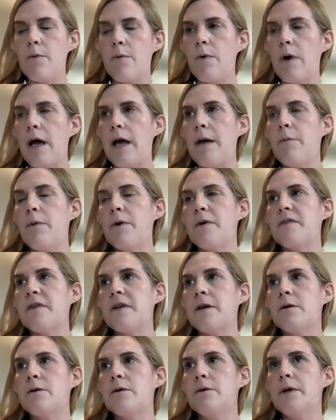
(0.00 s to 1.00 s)
it was
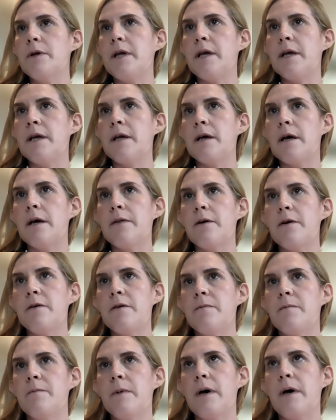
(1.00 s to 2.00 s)
including
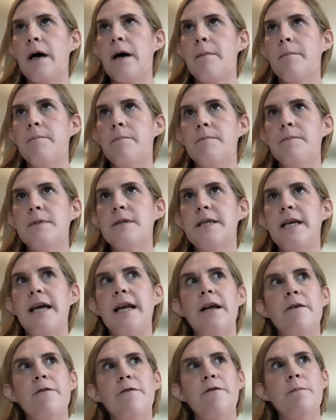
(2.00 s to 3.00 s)
there's um,
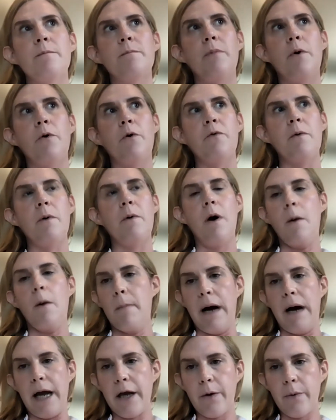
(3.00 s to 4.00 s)
data from both
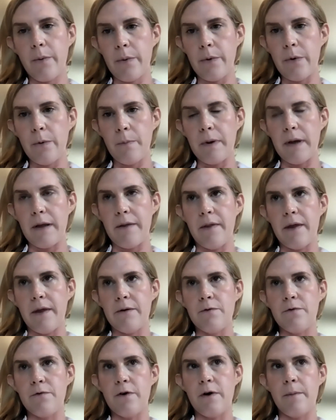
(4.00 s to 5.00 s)
my group and then
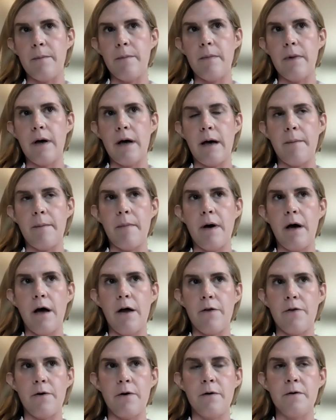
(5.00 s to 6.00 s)
from um,
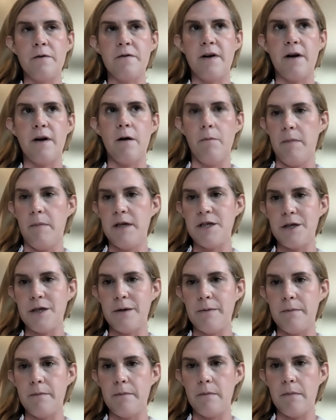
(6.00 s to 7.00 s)
others that I'll
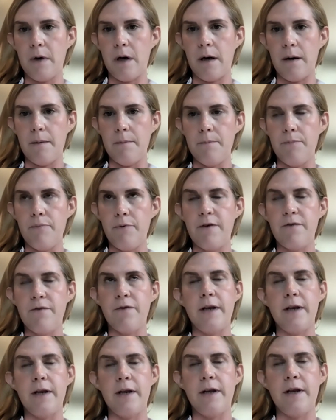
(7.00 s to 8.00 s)
mention uh,
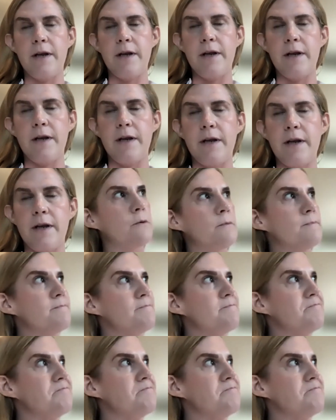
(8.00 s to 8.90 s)
briefly now. So